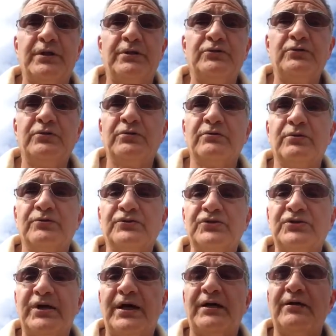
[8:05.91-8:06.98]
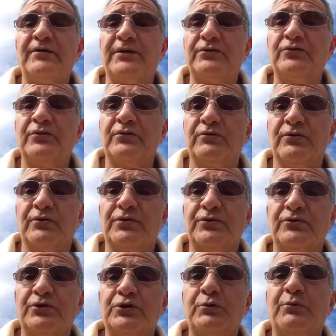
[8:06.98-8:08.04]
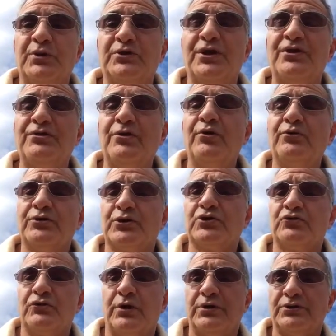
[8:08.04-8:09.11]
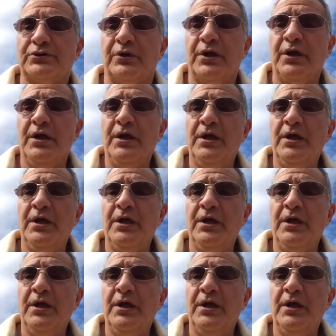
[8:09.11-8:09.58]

They do their own style, they do their own Kyusho, but they know the structure,